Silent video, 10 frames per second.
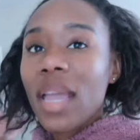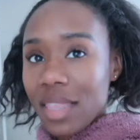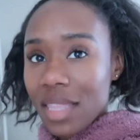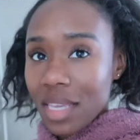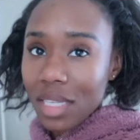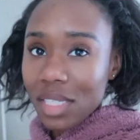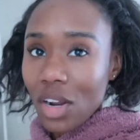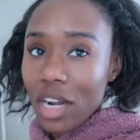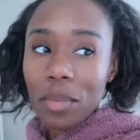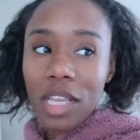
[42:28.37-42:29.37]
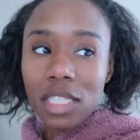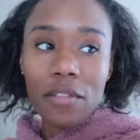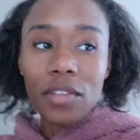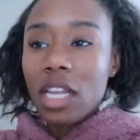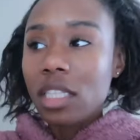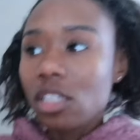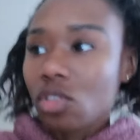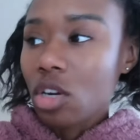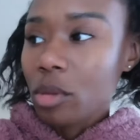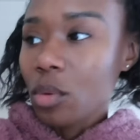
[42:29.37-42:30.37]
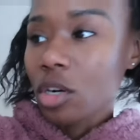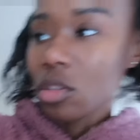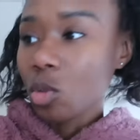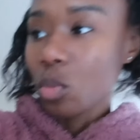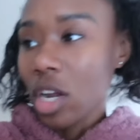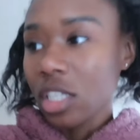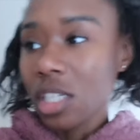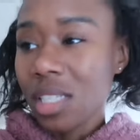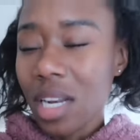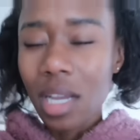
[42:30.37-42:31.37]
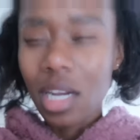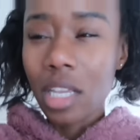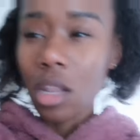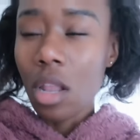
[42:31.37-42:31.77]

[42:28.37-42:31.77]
and then get started, because I feel like this is gonna be one of those projects that I kind of